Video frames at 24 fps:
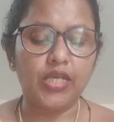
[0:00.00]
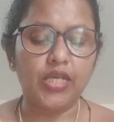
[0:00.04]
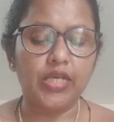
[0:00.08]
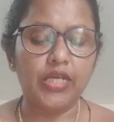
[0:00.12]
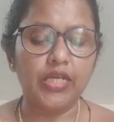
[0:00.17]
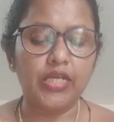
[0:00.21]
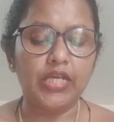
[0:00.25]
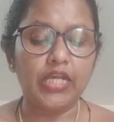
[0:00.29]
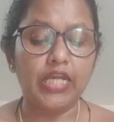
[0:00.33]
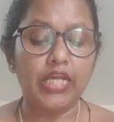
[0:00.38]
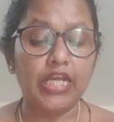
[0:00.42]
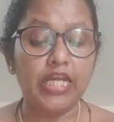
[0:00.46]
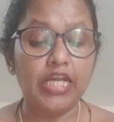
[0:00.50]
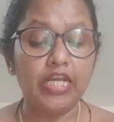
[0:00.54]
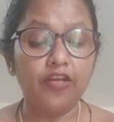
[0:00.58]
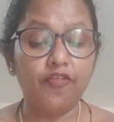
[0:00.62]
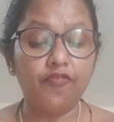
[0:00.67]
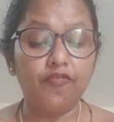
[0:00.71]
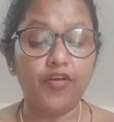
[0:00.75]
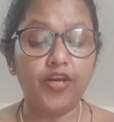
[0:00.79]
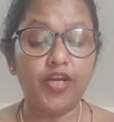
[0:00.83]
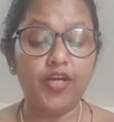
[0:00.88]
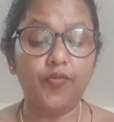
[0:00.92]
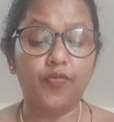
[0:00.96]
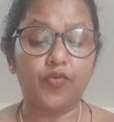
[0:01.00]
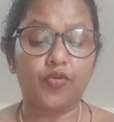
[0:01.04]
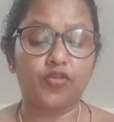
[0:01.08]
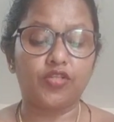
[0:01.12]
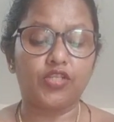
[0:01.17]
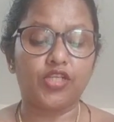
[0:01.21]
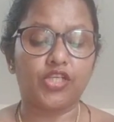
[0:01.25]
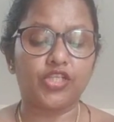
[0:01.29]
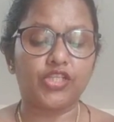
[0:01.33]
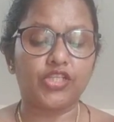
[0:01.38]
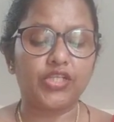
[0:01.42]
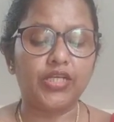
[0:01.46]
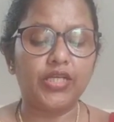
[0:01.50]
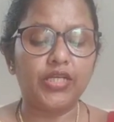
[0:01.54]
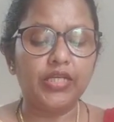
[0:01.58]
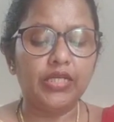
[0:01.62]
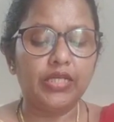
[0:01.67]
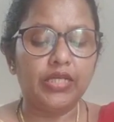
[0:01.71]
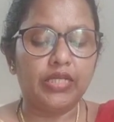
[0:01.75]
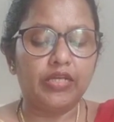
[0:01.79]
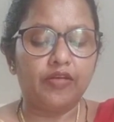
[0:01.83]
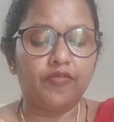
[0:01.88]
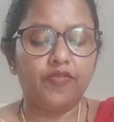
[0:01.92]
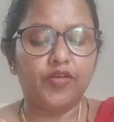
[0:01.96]
In inward
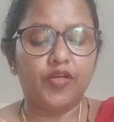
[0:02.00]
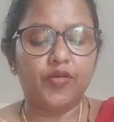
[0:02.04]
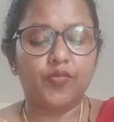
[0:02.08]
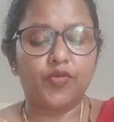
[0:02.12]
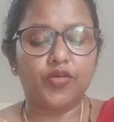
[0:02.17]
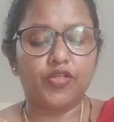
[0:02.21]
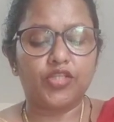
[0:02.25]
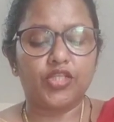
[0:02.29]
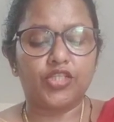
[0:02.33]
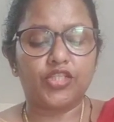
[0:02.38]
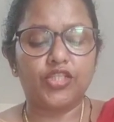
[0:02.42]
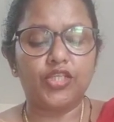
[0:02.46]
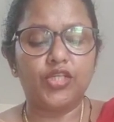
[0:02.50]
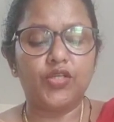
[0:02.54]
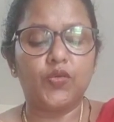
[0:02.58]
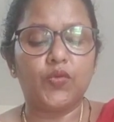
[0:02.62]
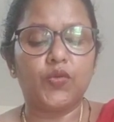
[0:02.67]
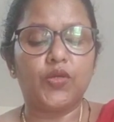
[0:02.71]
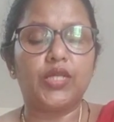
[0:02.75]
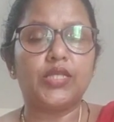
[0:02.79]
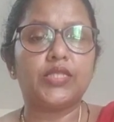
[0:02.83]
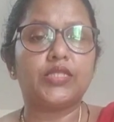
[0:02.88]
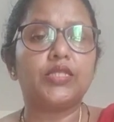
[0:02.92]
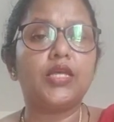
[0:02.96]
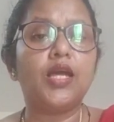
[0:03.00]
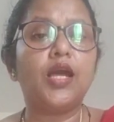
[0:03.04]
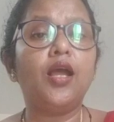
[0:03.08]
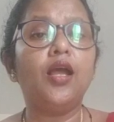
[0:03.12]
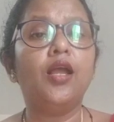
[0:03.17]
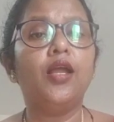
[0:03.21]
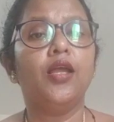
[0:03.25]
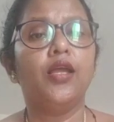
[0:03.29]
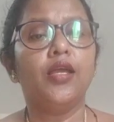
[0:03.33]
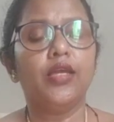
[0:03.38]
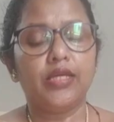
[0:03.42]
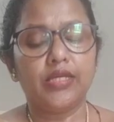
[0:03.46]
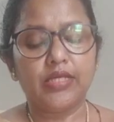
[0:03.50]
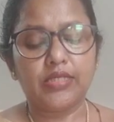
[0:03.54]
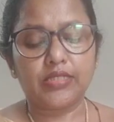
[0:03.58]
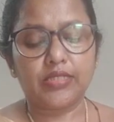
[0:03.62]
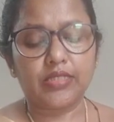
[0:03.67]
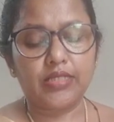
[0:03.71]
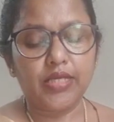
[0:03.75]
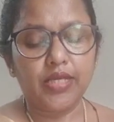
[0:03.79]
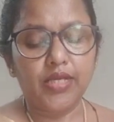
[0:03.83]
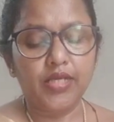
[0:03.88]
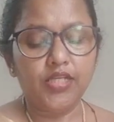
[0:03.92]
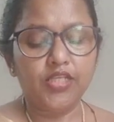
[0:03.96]
projection known as the
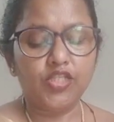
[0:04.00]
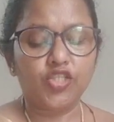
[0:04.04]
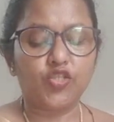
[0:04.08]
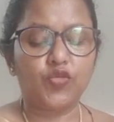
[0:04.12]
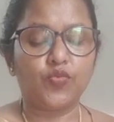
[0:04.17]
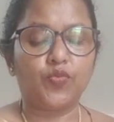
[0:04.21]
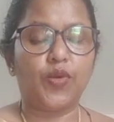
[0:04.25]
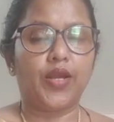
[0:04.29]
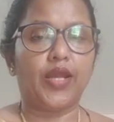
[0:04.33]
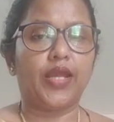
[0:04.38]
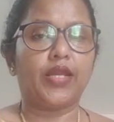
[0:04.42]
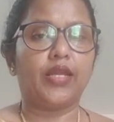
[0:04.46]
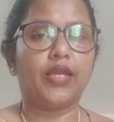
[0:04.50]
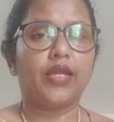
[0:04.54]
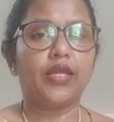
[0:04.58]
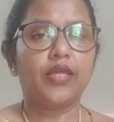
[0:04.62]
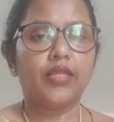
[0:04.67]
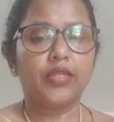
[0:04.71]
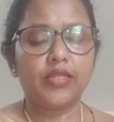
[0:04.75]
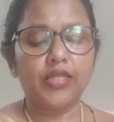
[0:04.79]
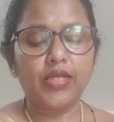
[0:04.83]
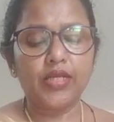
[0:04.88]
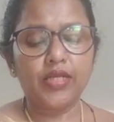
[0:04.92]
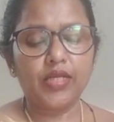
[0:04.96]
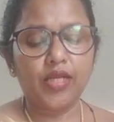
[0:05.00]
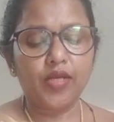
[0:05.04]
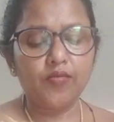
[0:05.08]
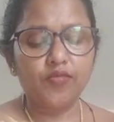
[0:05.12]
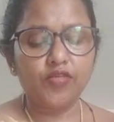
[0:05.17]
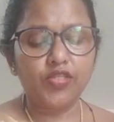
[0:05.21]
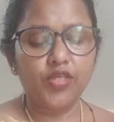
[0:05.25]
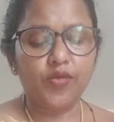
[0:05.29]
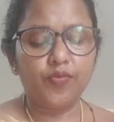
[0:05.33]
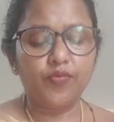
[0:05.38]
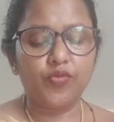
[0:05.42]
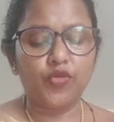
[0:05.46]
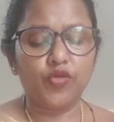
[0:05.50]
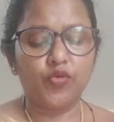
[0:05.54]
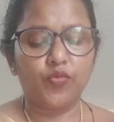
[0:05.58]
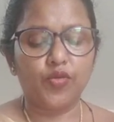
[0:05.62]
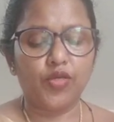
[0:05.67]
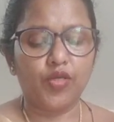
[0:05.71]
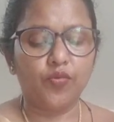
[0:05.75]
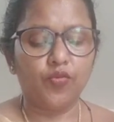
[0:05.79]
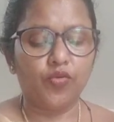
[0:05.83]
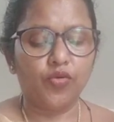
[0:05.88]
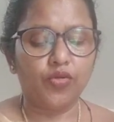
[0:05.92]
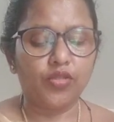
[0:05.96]
ischial spine. Then comes the
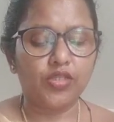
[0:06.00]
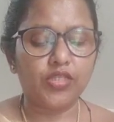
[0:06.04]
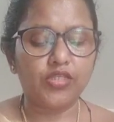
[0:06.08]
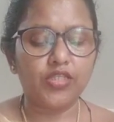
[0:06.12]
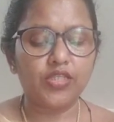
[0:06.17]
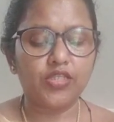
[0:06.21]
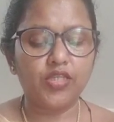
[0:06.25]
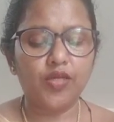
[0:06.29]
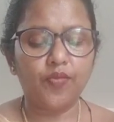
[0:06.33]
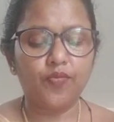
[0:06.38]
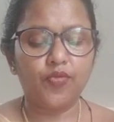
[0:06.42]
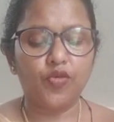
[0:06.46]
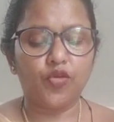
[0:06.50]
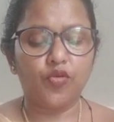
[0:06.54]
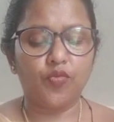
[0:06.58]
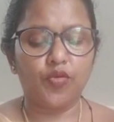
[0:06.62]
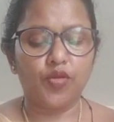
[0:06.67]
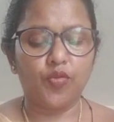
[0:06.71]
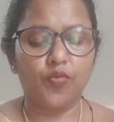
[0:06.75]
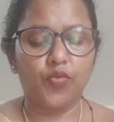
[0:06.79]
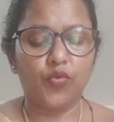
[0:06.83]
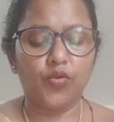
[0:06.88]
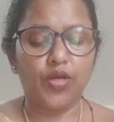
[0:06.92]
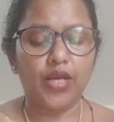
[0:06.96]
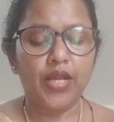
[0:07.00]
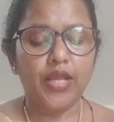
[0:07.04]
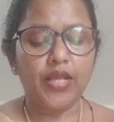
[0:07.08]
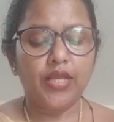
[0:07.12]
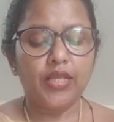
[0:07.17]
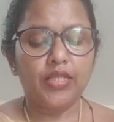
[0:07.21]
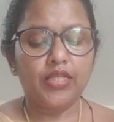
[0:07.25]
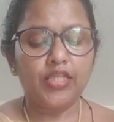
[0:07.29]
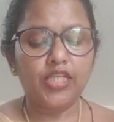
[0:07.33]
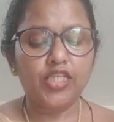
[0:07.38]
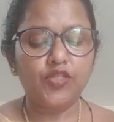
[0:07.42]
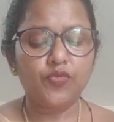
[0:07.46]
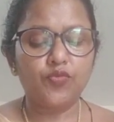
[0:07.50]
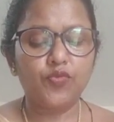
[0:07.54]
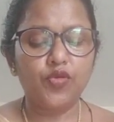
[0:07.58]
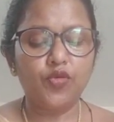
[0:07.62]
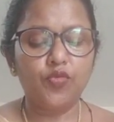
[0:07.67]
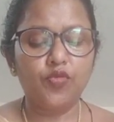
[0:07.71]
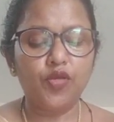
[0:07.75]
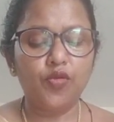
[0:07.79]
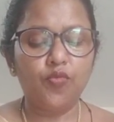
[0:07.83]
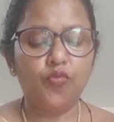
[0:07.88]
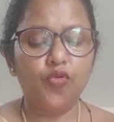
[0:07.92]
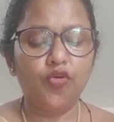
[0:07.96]
pubic bone. This is the pubic bone. This
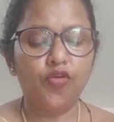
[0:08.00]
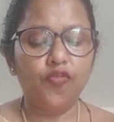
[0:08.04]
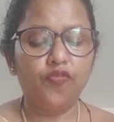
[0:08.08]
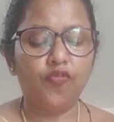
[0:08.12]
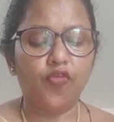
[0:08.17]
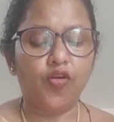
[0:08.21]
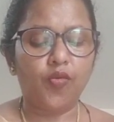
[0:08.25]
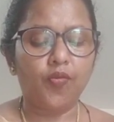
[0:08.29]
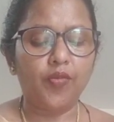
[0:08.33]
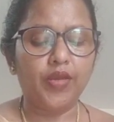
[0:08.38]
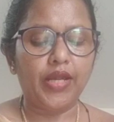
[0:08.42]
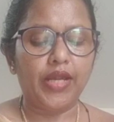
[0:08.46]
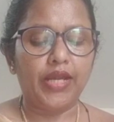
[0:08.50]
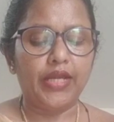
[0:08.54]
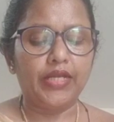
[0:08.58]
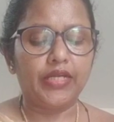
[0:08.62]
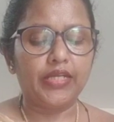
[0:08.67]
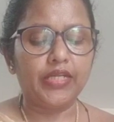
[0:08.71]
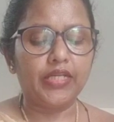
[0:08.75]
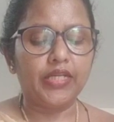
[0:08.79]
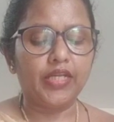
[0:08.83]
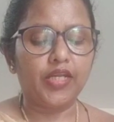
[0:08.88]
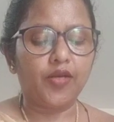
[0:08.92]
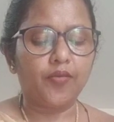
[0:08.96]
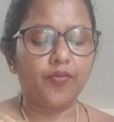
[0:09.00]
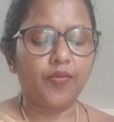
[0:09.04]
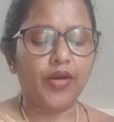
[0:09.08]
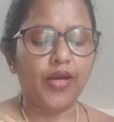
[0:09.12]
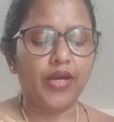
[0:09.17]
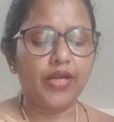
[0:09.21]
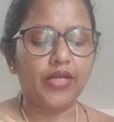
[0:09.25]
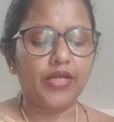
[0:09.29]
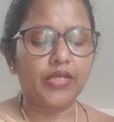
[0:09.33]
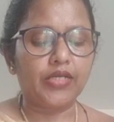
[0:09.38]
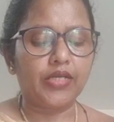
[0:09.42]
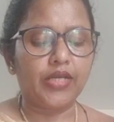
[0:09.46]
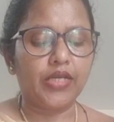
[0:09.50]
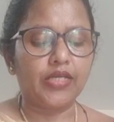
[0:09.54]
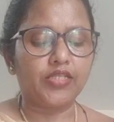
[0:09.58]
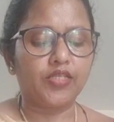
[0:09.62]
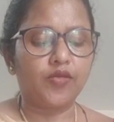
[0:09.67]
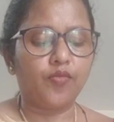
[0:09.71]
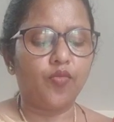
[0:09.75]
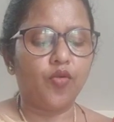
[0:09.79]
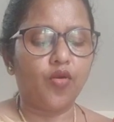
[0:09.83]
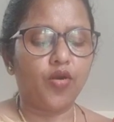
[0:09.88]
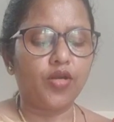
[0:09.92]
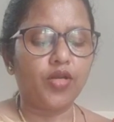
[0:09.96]
pubic bone form an anterior part. It has
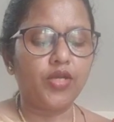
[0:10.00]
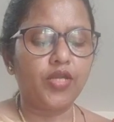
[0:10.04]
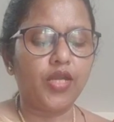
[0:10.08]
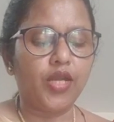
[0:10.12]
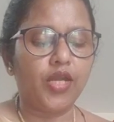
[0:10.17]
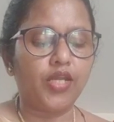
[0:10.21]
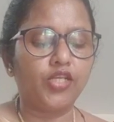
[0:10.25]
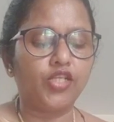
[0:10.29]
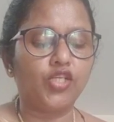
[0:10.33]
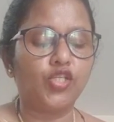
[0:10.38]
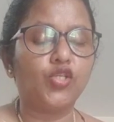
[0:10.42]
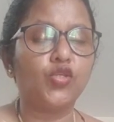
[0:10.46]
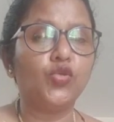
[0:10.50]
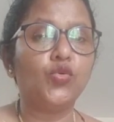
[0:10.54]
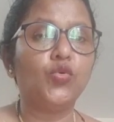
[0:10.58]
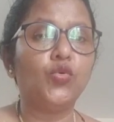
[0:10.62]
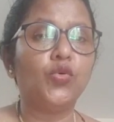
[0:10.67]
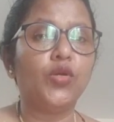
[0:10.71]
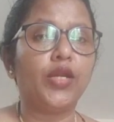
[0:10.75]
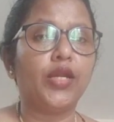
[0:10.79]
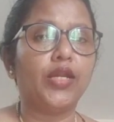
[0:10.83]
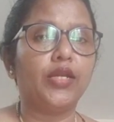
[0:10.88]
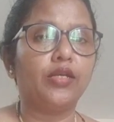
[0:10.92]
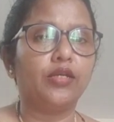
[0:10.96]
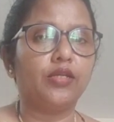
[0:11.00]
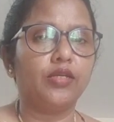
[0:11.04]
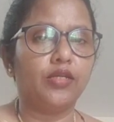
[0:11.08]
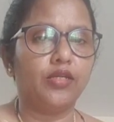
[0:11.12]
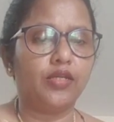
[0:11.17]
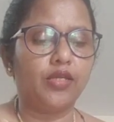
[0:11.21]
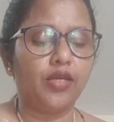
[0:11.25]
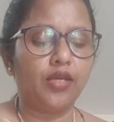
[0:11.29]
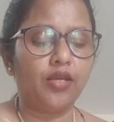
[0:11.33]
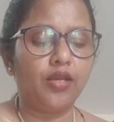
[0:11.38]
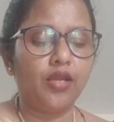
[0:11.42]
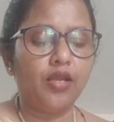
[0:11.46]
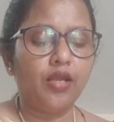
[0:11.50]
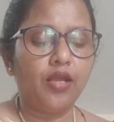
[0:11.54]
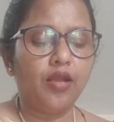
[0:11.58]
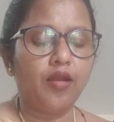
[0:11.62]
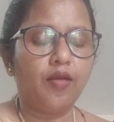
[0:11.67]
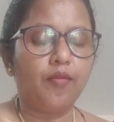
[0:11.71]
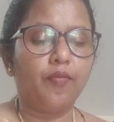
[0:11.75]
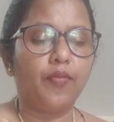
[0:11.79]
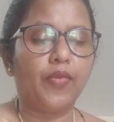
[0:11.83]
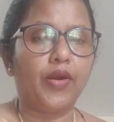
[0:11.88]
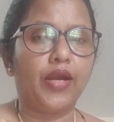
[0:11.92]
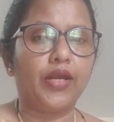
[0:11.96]
a body and two anterior
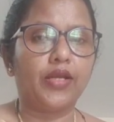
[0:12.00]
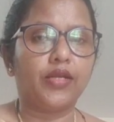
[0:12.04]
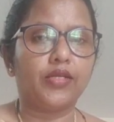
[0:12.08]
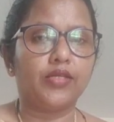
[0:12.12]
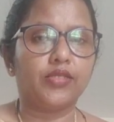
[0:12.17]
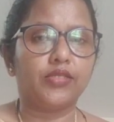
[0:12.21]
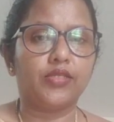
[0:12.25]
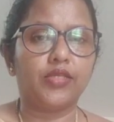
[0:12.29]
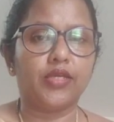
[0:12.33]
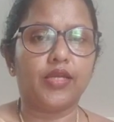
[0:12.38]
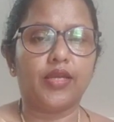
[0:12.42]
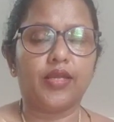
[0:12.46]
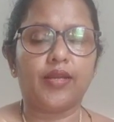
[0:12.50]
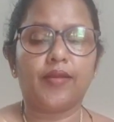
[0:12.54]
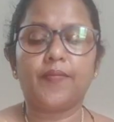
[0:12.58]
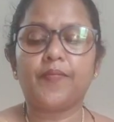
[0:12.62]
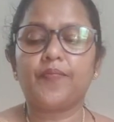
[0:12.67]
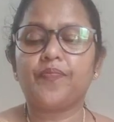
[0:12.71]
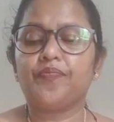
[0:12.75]
part is there.